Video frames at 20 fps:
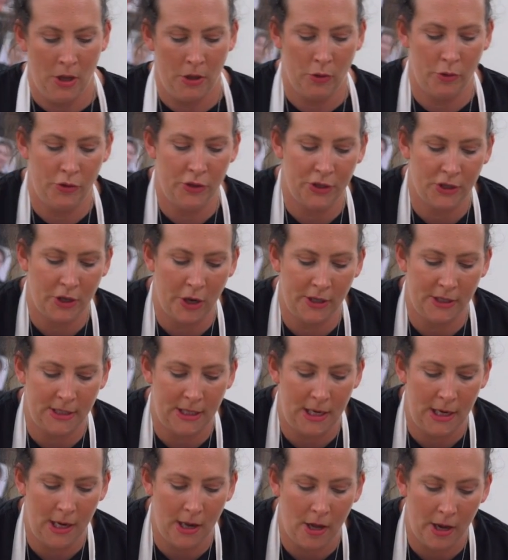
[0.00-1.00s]
you're just going
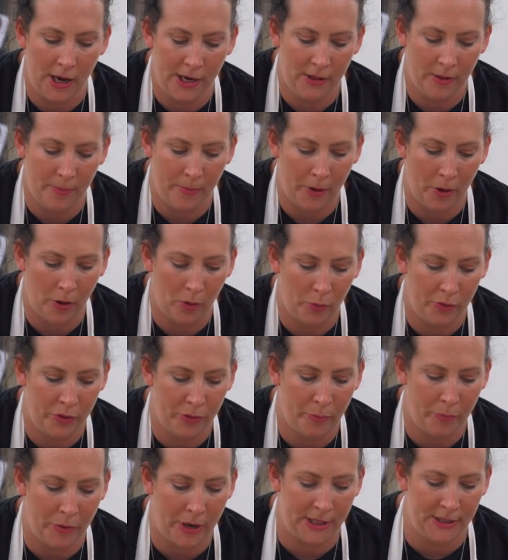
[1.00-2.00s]
to line the bowl with
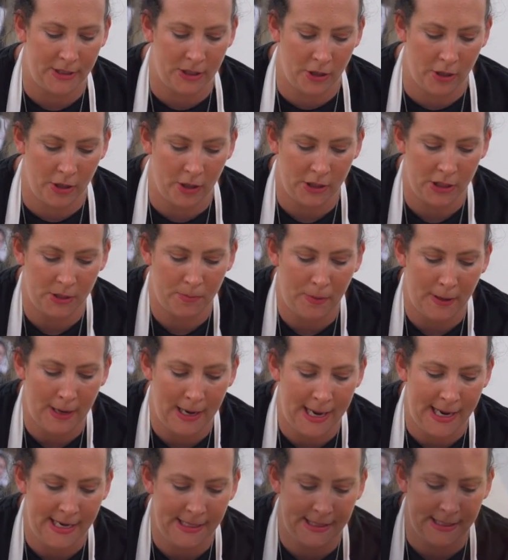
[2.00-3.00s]
the bread. So you're going to just
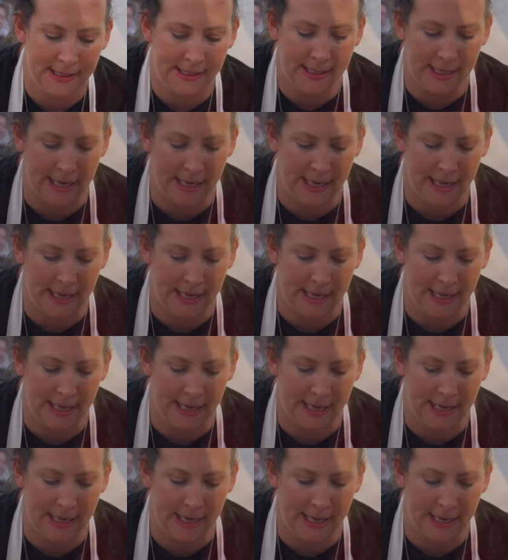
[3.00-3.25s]
place it